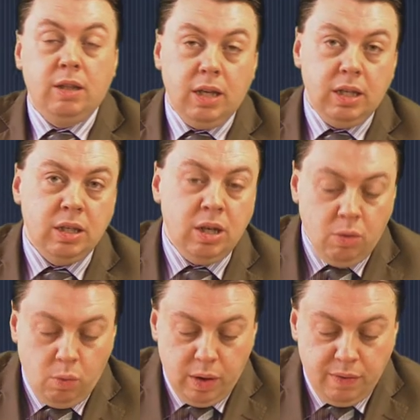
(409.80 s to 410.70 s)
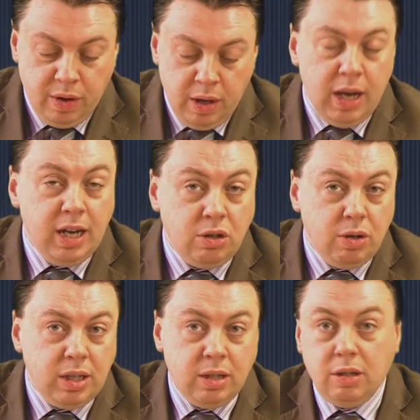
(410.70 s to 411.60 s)
this with
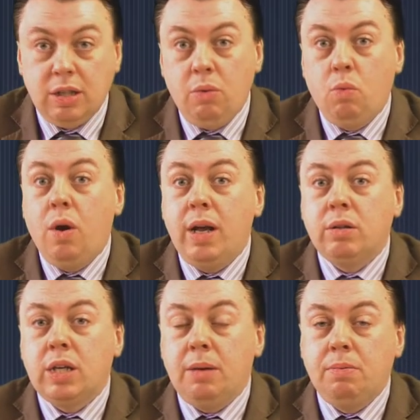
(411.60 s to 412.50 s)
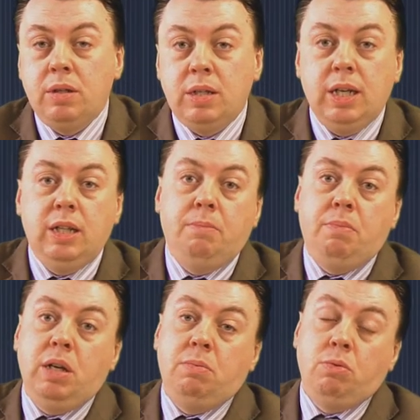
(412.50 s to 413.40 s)
interest to see what else happens in the
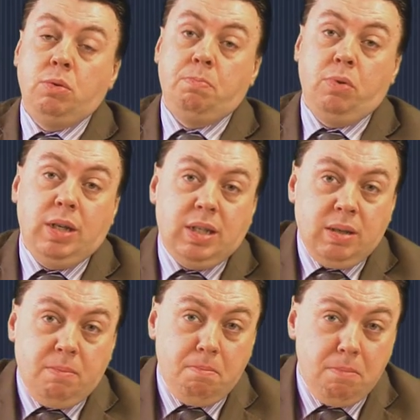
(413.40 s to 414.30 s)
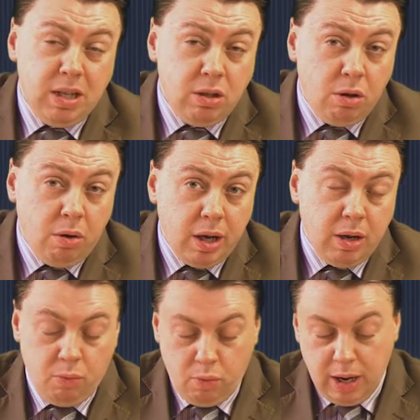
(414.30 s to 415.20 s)
Purple Bricks' meteoric
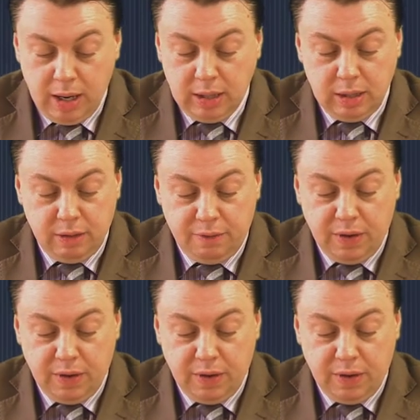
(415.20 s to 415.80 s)
rise to